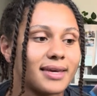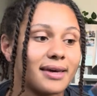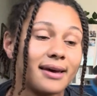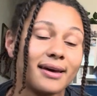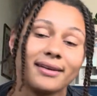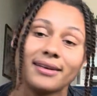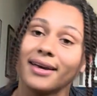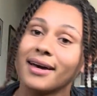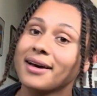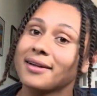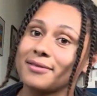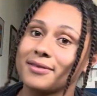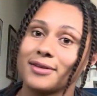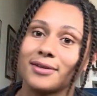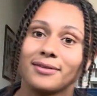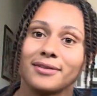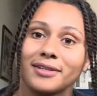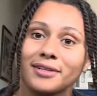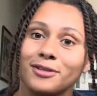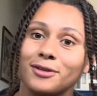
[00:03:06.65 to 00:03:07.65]
And yeah,
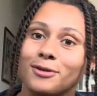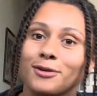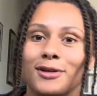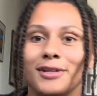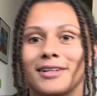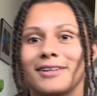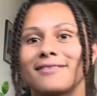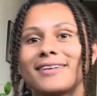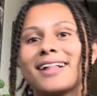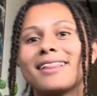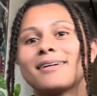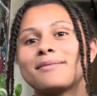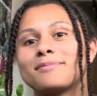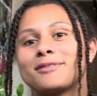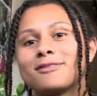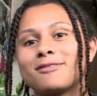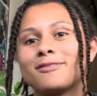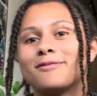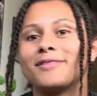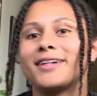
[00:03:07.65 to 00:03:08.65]
the story
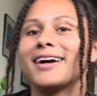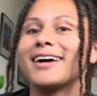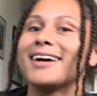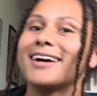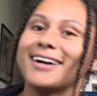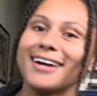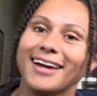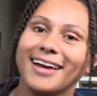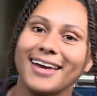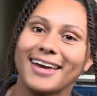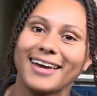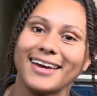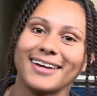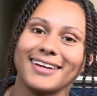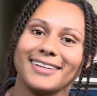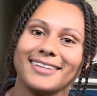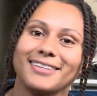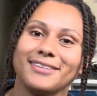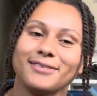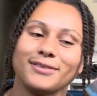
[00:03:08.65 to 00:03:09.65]
develops from there,
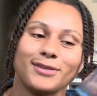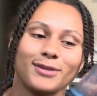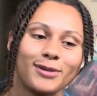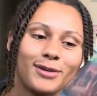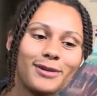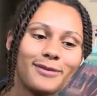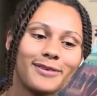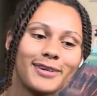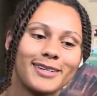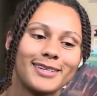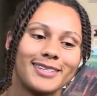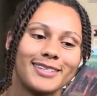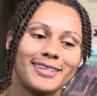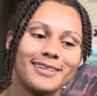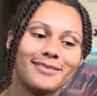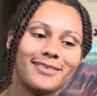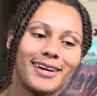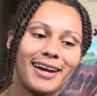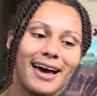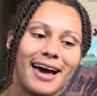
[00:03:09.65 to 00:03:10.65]
and you sort of get to see
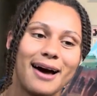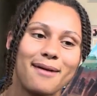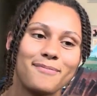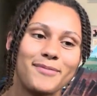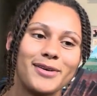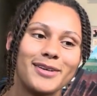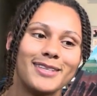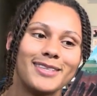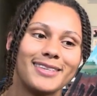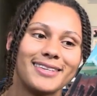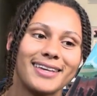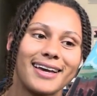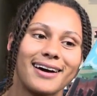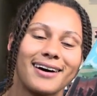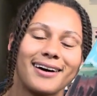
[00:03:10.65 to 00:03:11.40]
what happens.